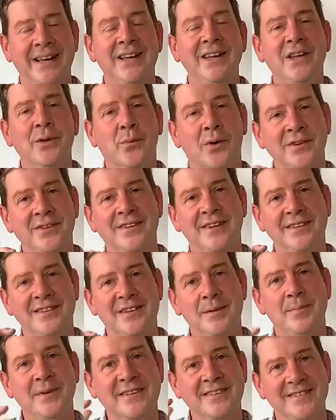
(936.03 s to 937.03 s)
You want it
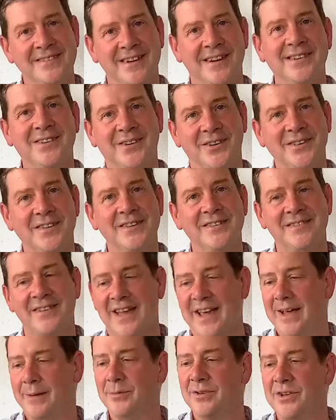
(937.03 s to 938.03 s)
to be snug on the
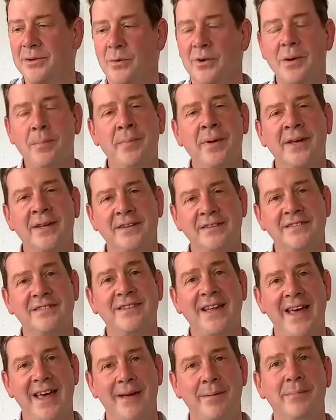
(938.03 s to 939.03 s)
stem, so you want to pick a
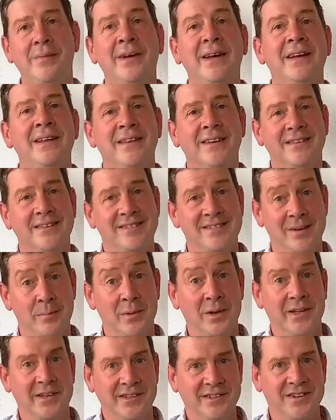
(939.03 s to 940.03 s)
stem that's
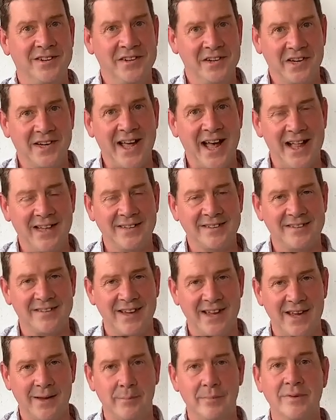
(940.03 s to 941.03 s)
similar to your calla
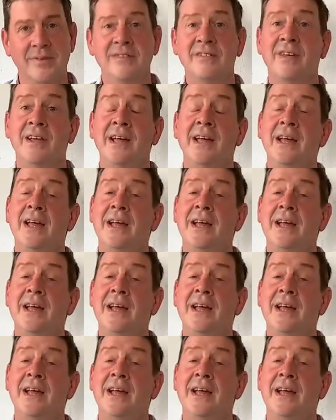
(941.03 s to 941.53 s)
stems.